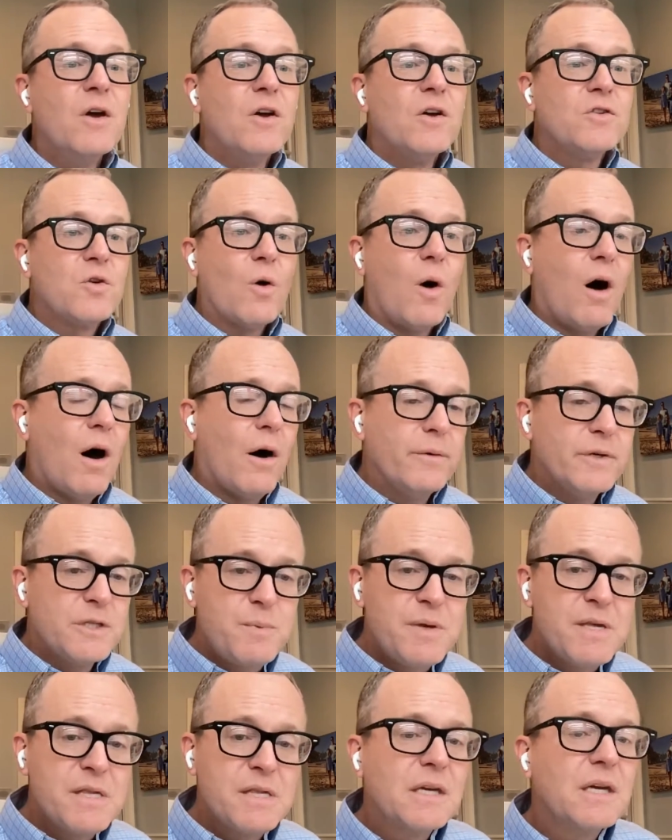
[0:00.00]
So always
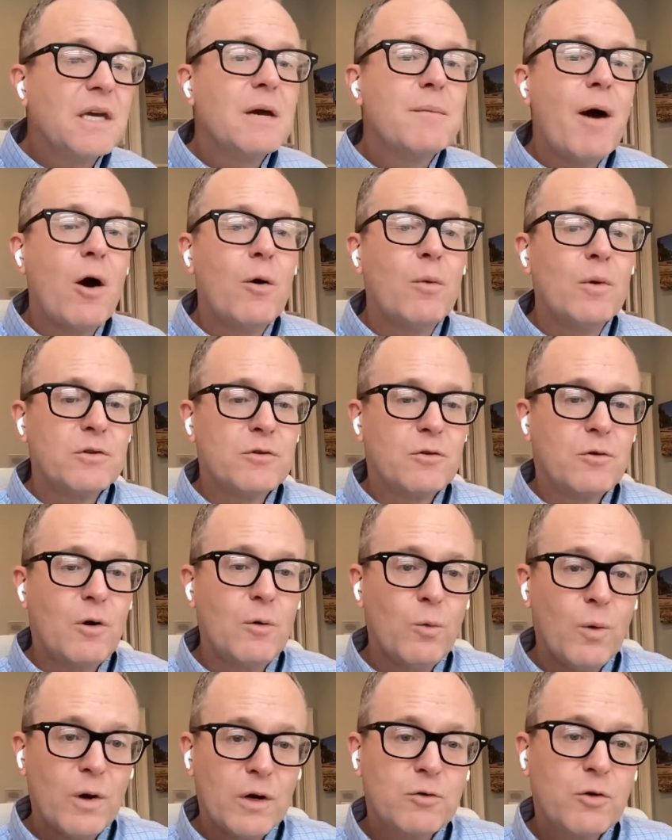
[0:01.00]
be thinking about what
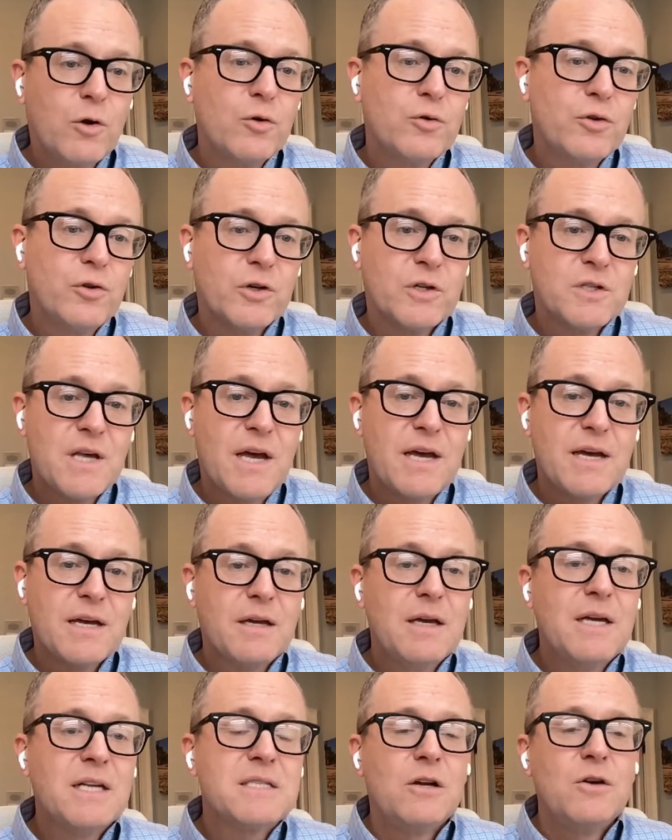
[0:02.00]
growth looks like.
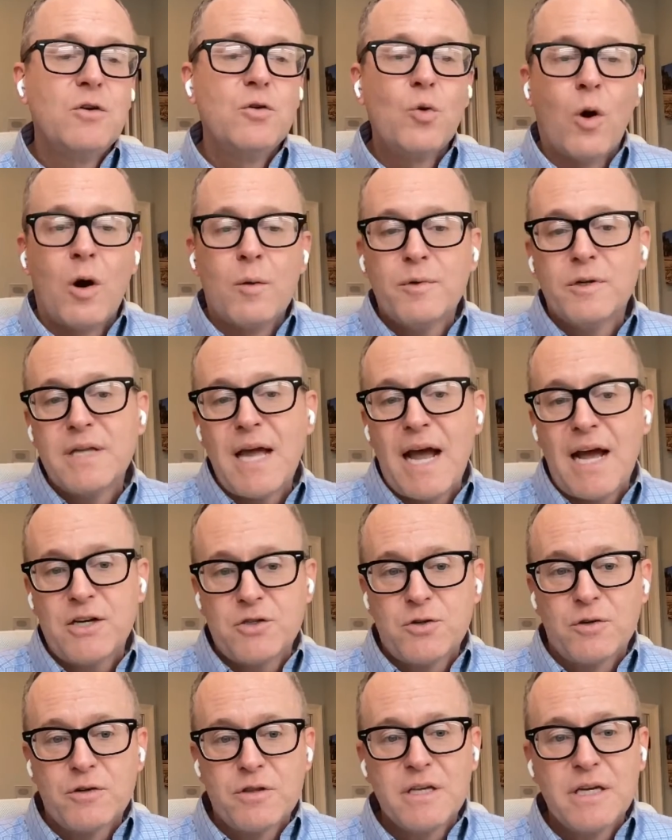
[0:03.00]
It's a normal,
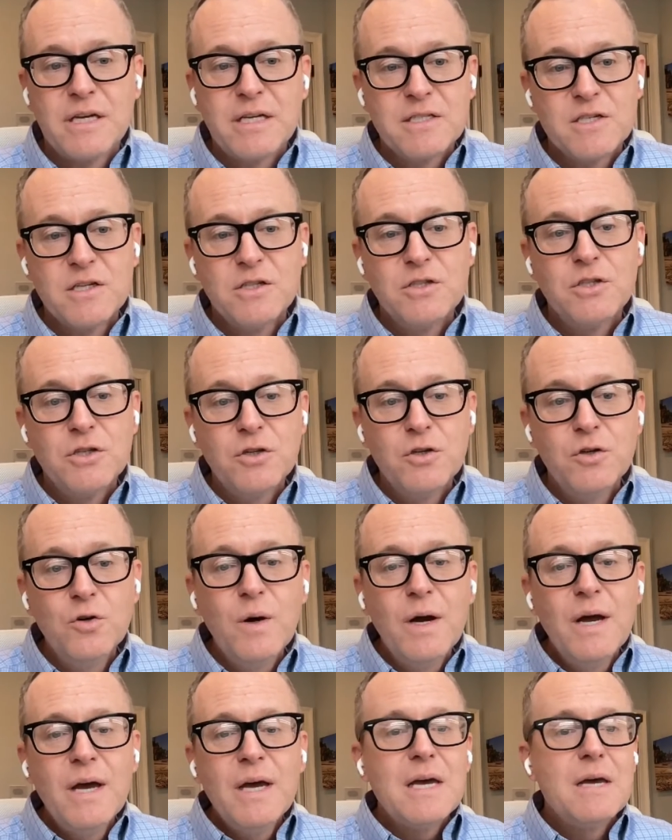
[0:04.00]
natural thing to do.
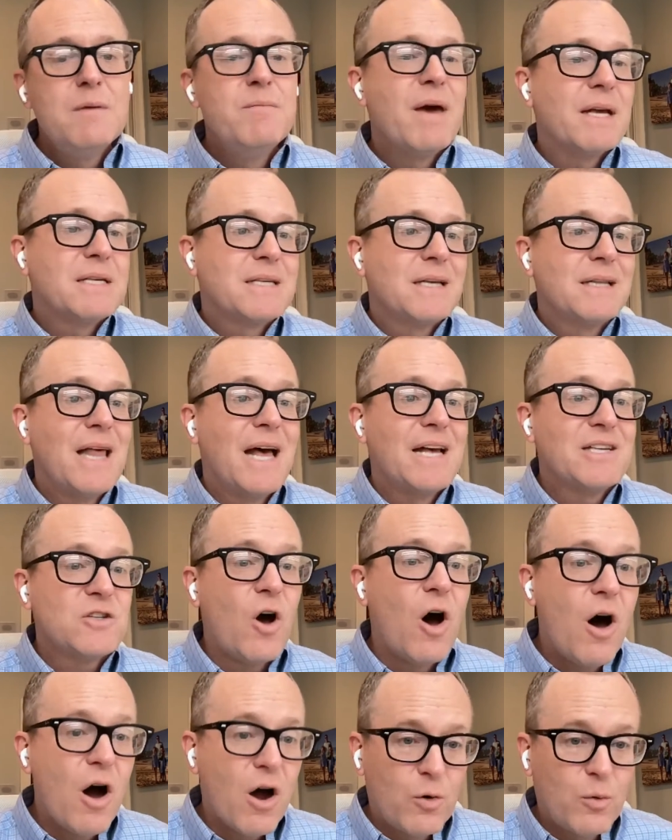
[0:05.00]
It makes it less
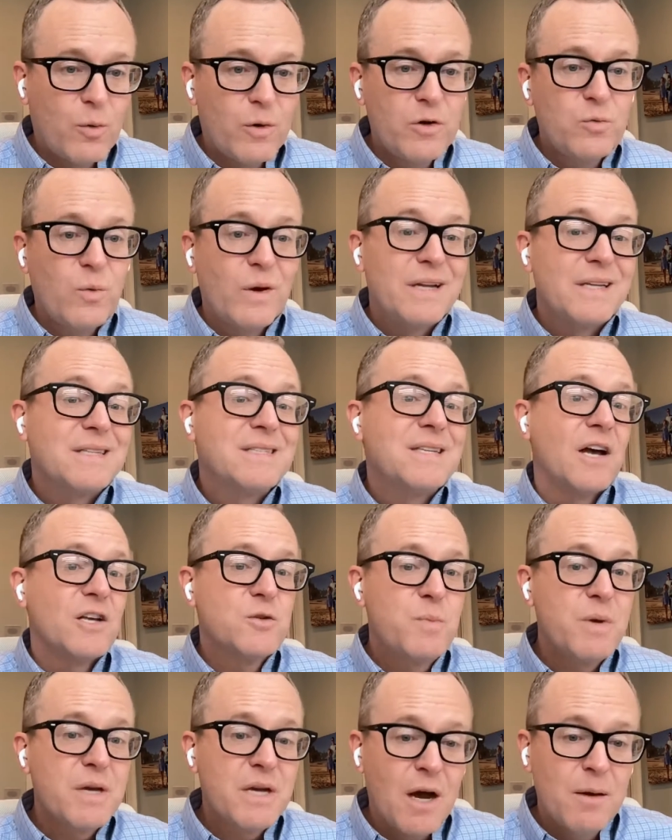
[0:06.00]
awkward when it does
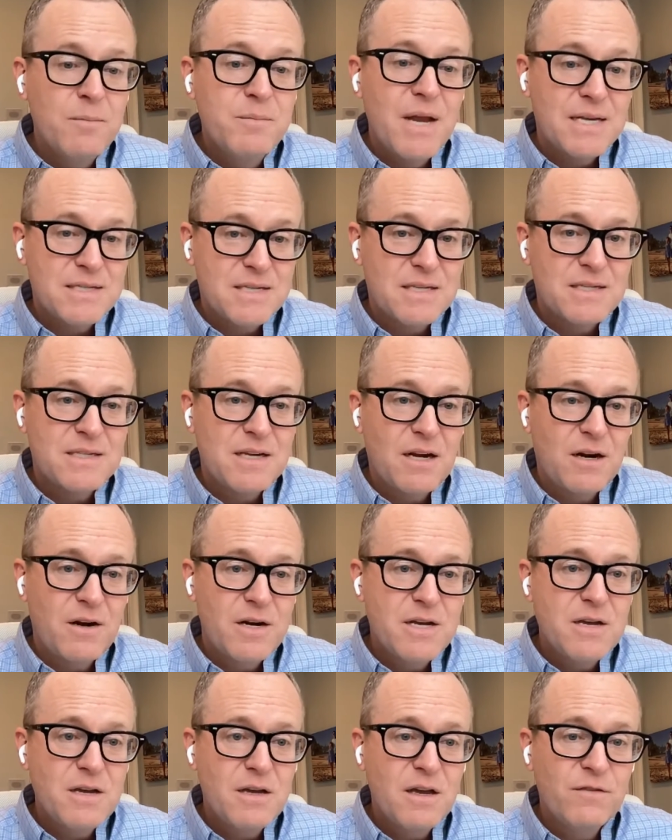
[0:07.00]
become
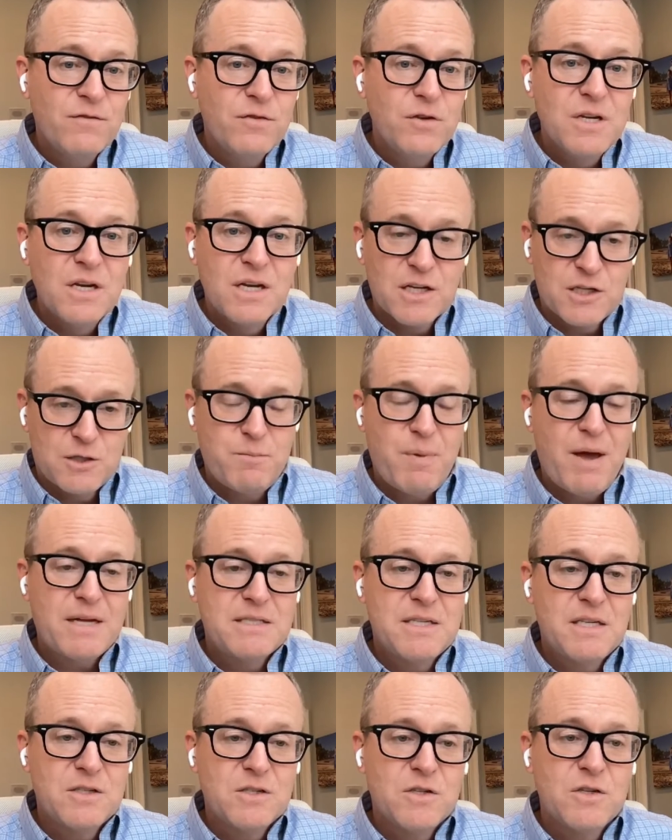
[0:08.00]
necessary if you didn't expect
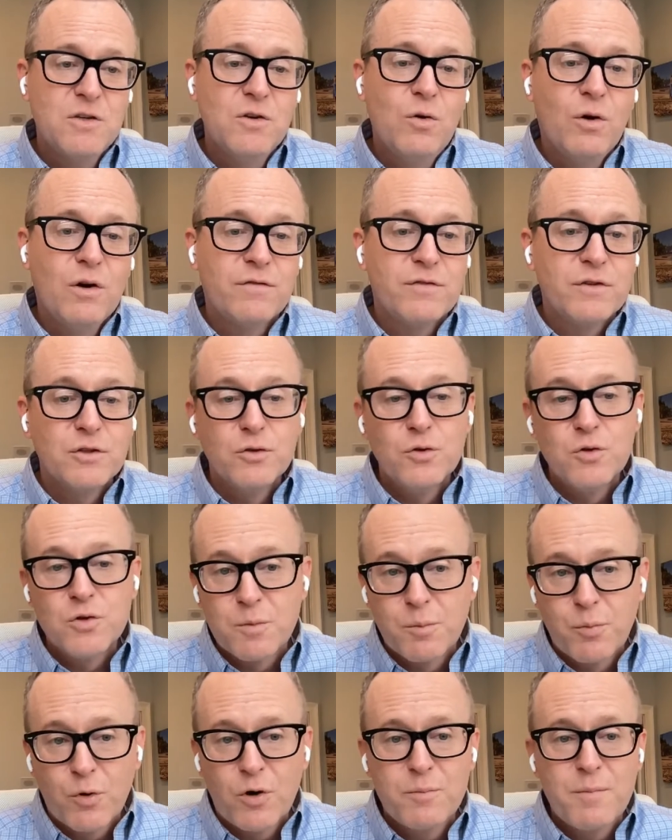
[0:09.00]
it to, or if you lose a
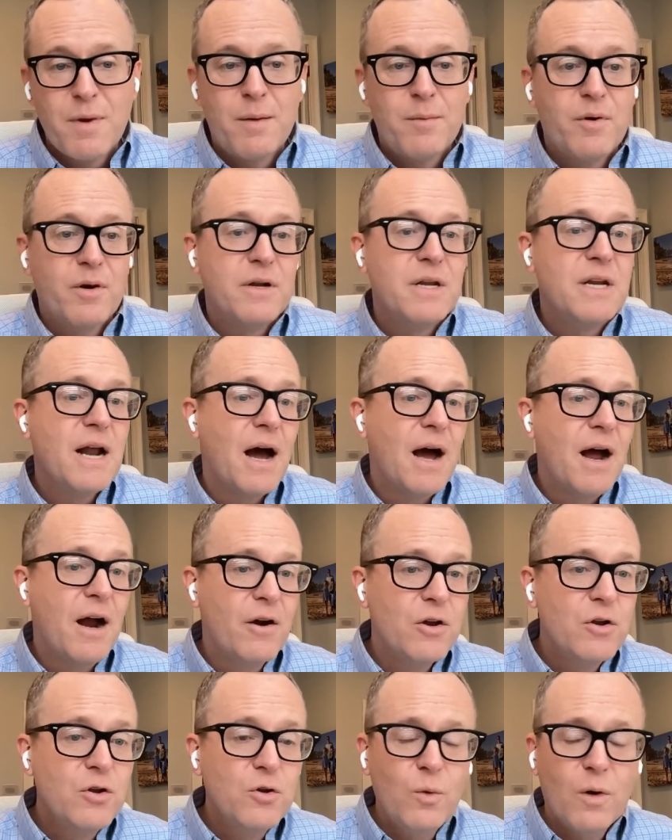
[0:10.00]
board member and need to hire
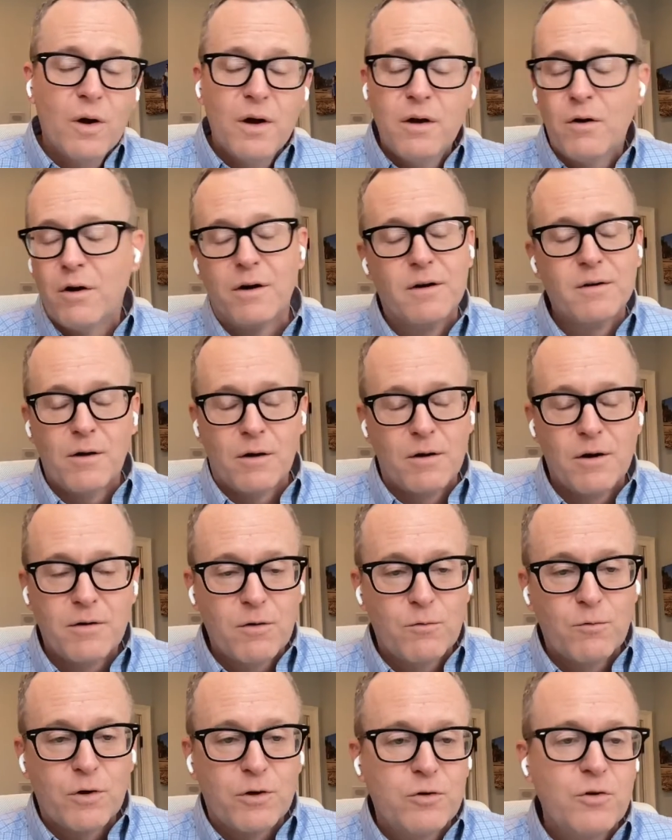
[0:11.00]
a new one or
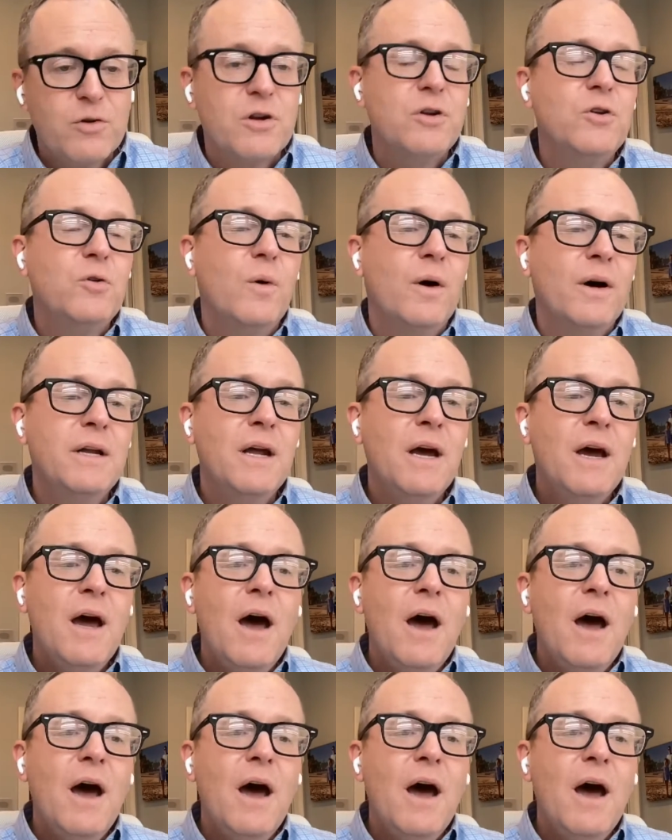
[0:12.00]
recruit a new one.